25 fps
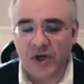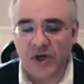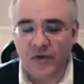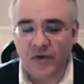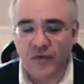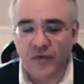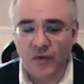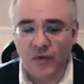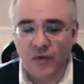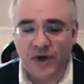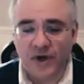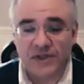
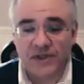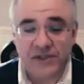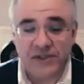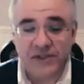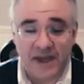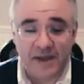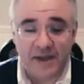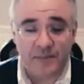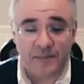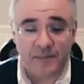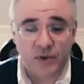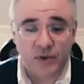For
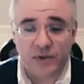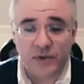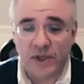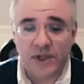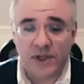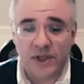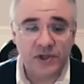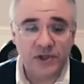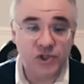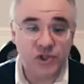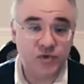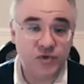example,
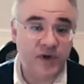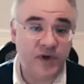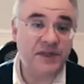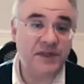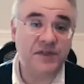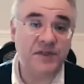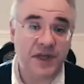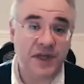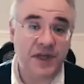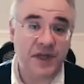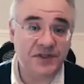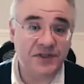
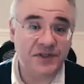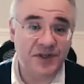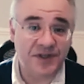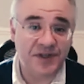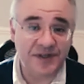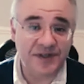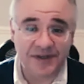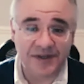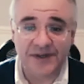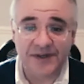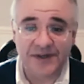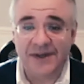stress
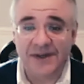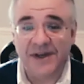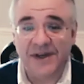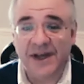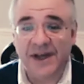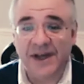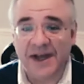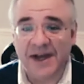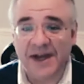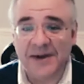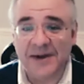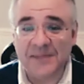testing,
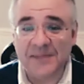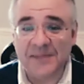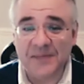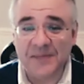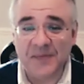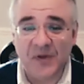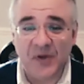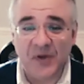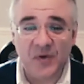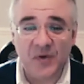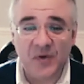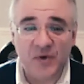
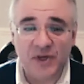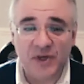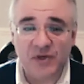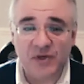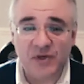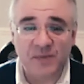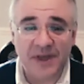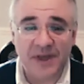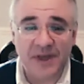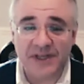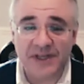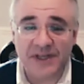
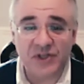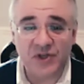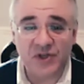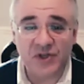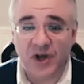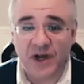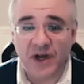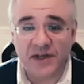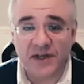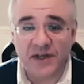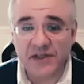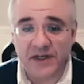which many
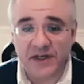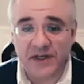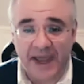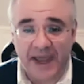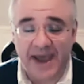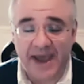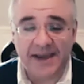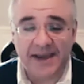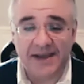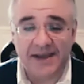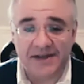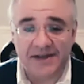saw as an
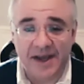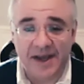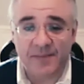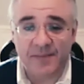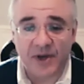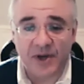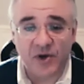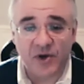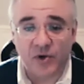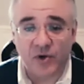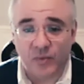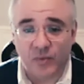
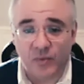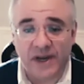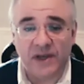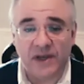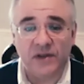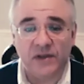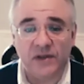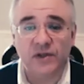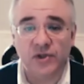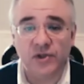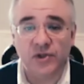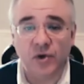academic or
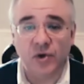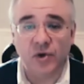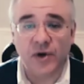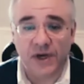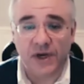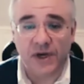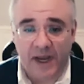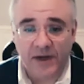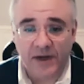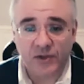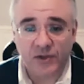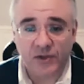
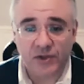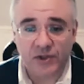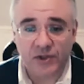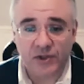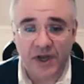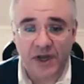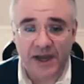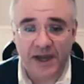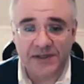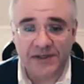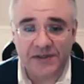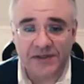regulatory
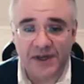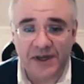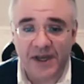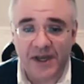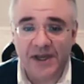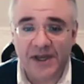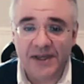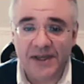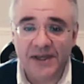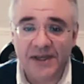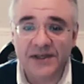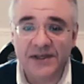exercise,
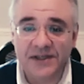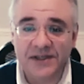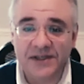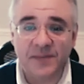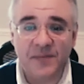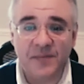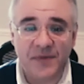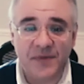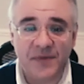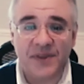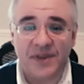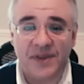is
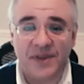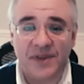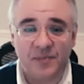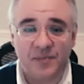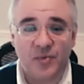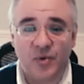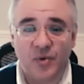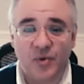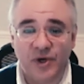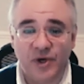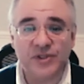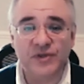something that
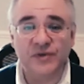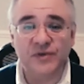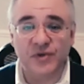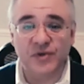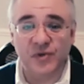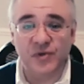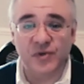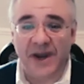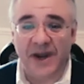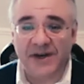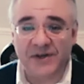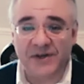boards of
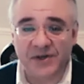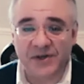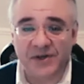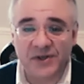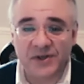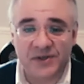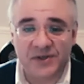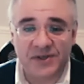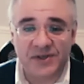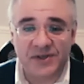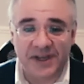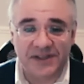
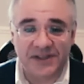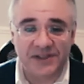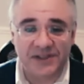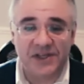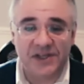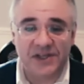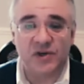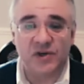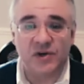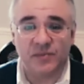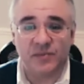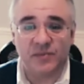directors and
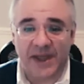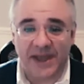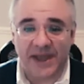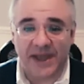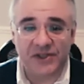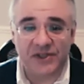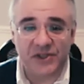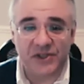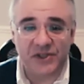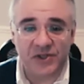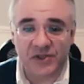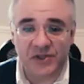senior
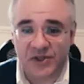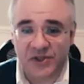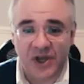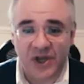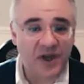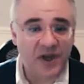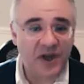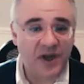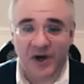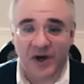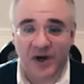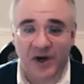
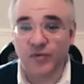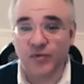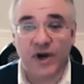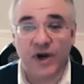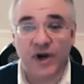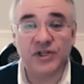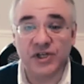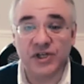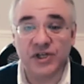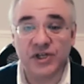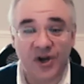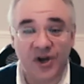managers are
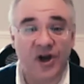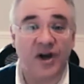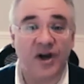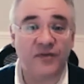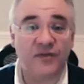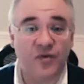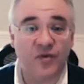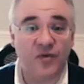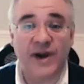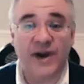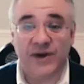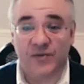brushing
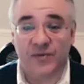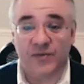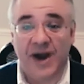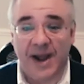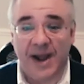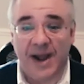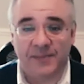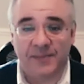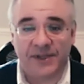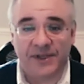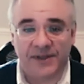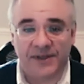off quite
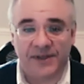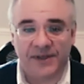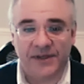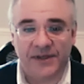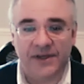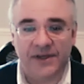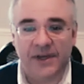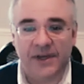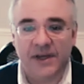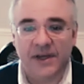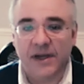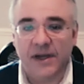rapidly.
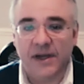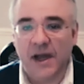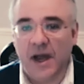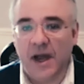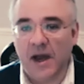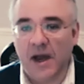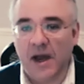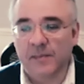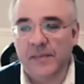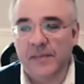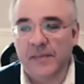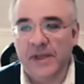
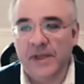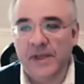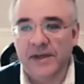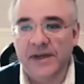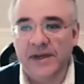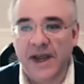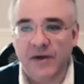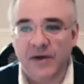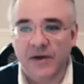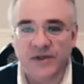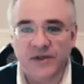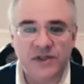
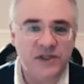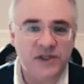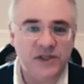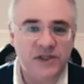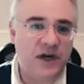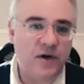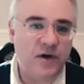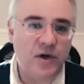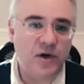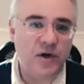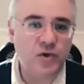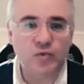Now, the
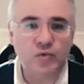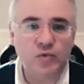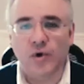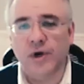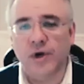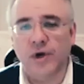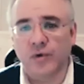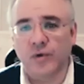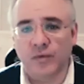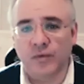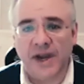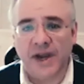scenarios
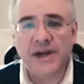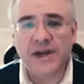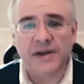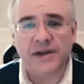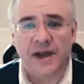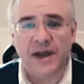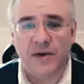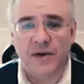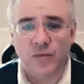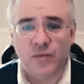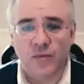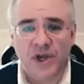weren't right.
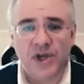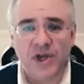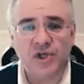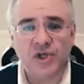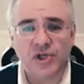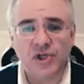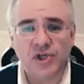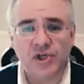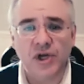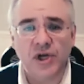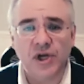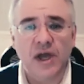I wish
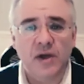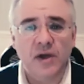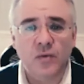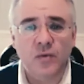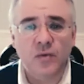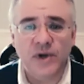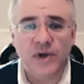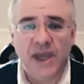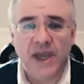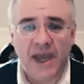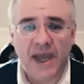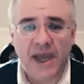
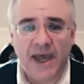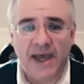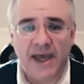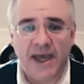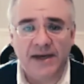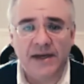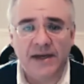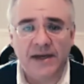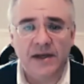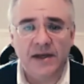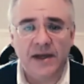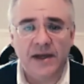we
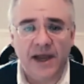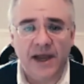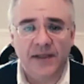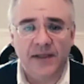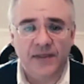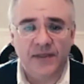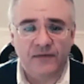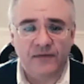had had the